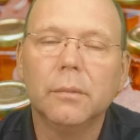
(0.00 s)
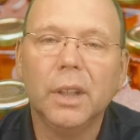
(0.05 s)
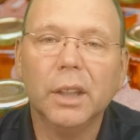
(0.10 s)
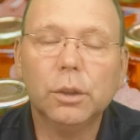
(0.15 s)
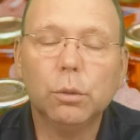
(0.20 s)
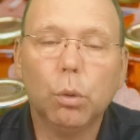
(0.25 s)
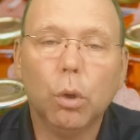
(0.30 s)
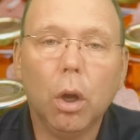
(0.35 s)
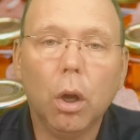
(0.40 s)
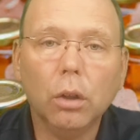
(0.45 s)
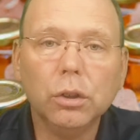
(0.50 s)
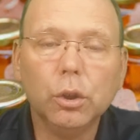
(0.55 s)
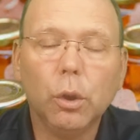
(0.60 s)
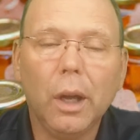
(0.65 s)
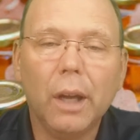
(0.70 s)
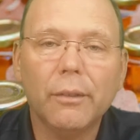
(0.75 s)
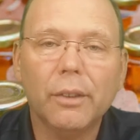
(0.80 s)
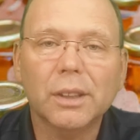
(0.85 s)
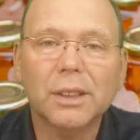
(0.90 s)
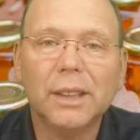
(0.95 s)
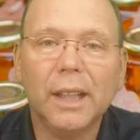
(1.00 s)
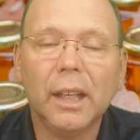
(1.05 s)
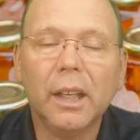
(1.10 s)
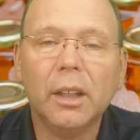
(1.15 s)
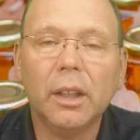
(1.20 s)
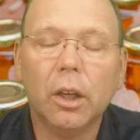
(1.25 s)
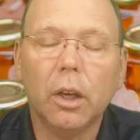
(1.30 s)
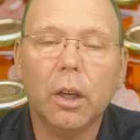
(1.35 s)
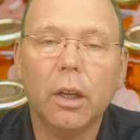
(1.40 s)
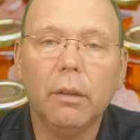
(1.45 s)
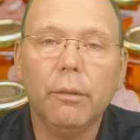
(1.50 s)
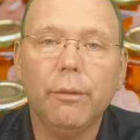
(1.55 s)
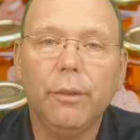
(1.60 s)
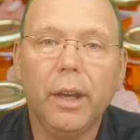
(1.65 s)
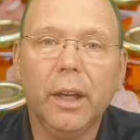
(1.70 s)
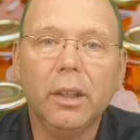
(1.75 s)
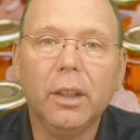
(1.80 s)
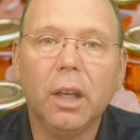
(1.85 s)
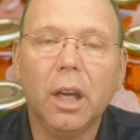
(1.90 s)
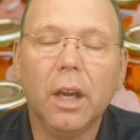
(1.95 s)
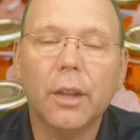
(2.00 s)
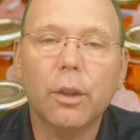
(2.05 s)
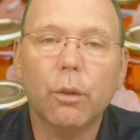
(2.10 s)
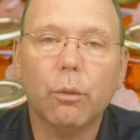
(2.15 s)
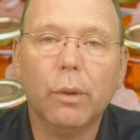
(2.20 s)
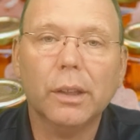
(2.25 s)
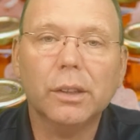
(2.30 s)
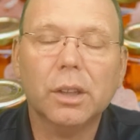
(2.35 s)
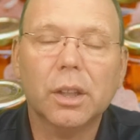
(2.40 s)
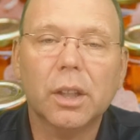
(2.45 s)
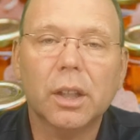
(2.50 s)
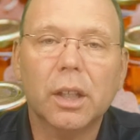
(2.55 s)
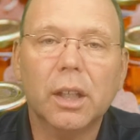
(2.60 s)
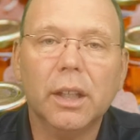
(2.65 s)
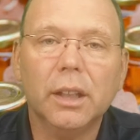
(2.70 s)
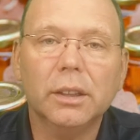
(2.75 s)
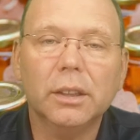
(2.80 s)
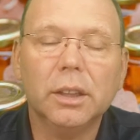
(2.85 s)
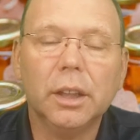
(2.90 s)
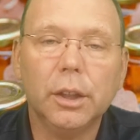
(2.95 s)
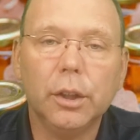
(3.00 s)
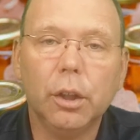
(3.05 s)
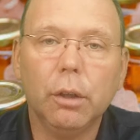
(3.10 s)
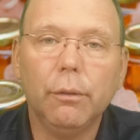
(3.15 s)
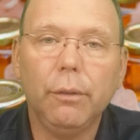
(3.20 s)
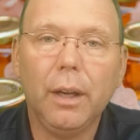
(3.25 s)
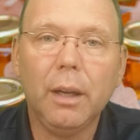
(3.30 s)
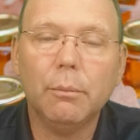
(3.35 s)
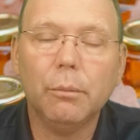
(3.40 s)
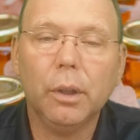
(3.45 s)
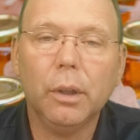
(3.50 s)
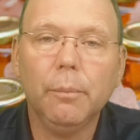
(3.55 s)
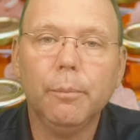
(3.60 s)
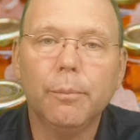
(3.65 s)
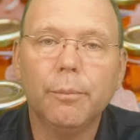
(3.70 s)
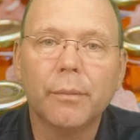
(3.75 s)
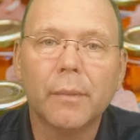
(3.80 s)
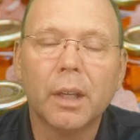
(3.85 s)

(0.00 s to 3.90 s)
This will also have a secondary effect on the rest of the kids in your family.